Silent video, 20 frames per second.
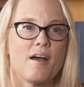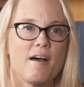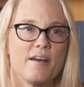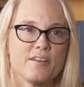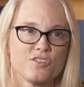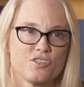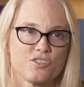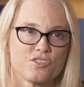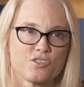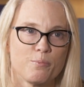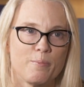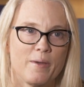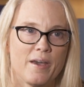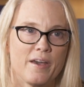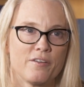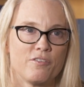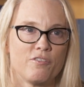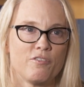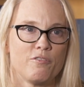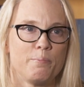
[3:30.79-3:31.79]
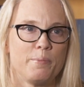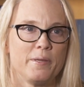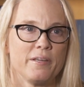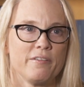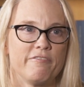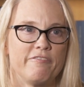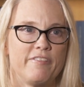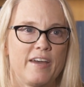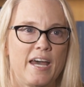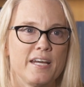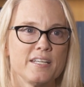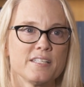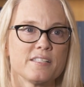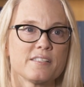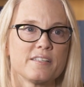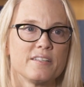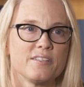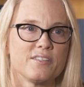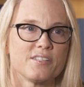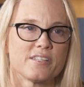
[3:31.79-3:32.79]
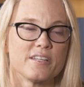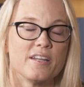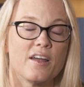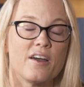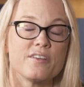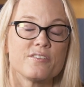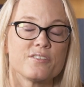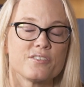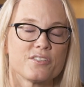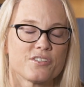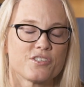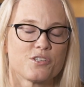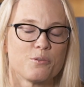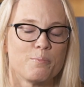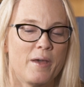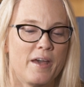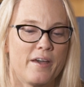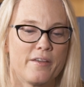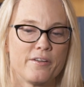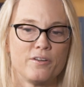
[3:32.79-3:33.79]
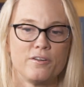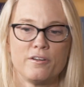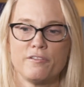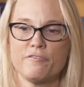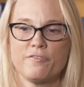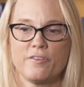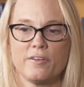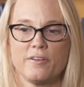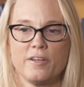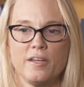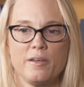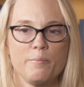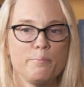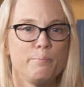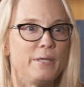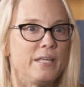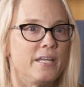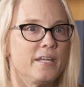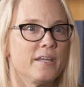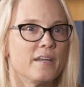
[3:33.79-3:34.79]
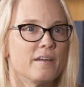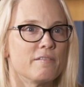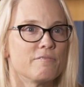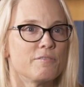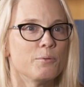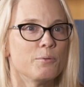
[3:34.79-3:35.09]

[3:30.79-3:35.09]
not just a matter of being fast. It's not just a matter of beating